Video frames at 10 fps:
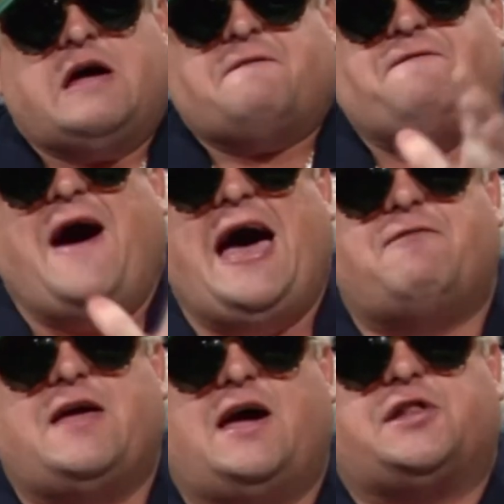Five
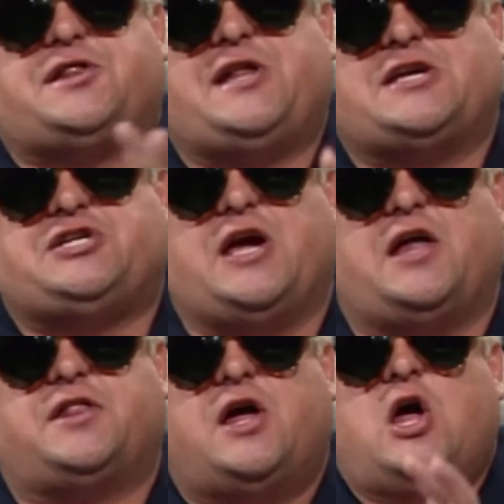years, six years,
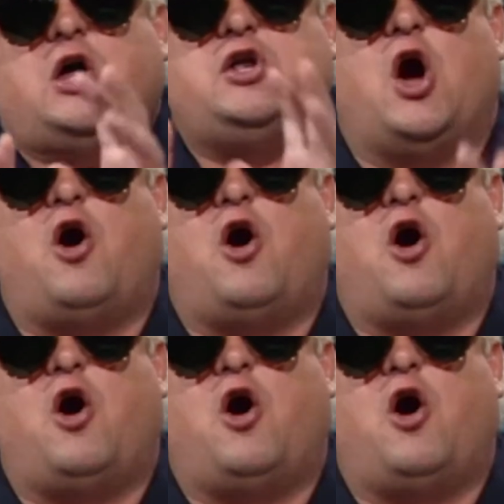no